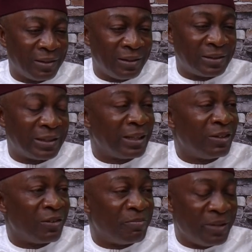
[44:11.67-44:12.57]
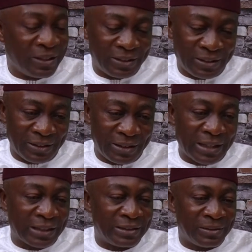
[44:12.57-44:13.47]
is a government
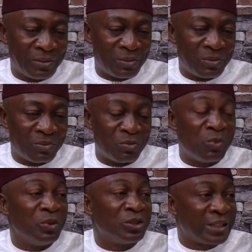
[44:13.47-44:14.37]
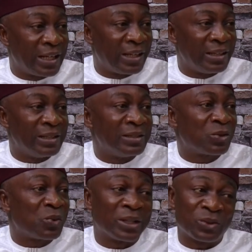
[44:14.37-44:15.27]
that we will say is
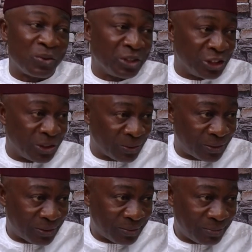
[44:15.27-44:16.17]
quite courageous